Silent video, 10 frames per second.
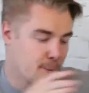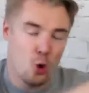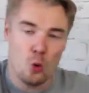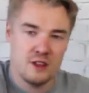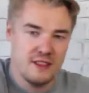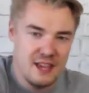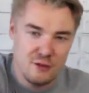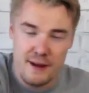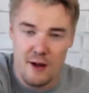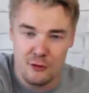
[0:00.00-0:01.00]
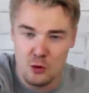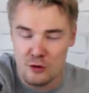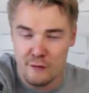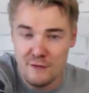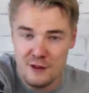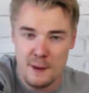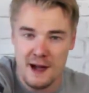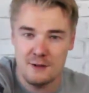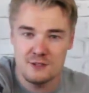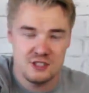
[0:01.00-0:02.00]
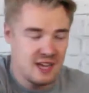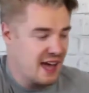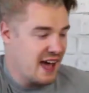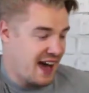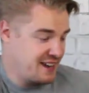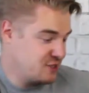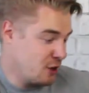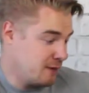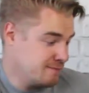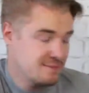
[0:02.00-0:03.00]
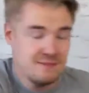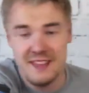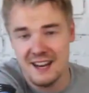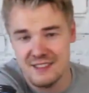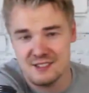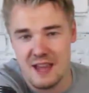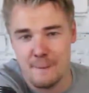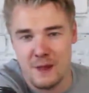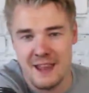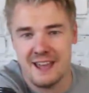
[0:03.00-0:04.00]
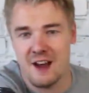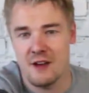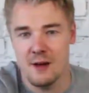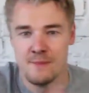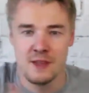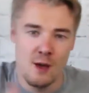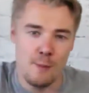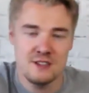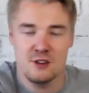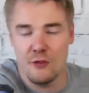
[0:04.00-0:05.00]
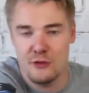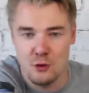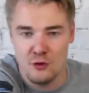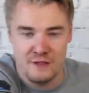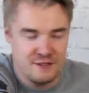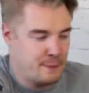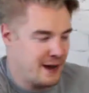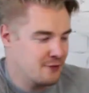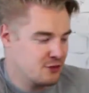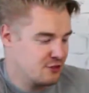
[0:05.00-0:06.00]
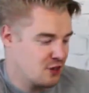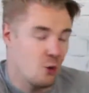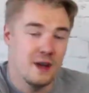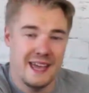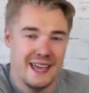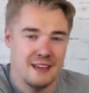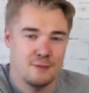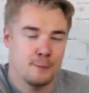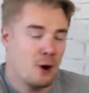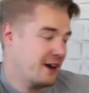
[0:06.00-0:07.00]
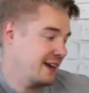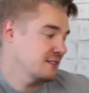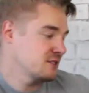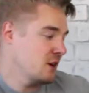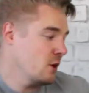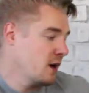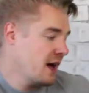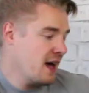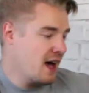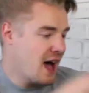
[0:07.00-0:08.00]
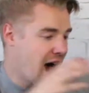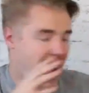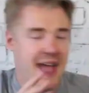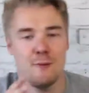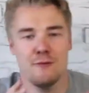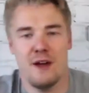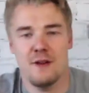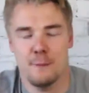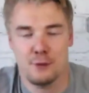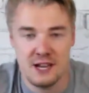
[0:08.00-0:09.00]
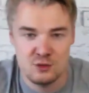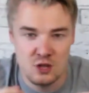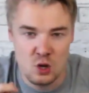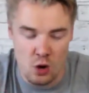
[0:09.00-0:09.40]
bought one of these for about £250, and he's got nearly the same plate carrier, but he's got £250 or so in his pocket. So I am very impressed with the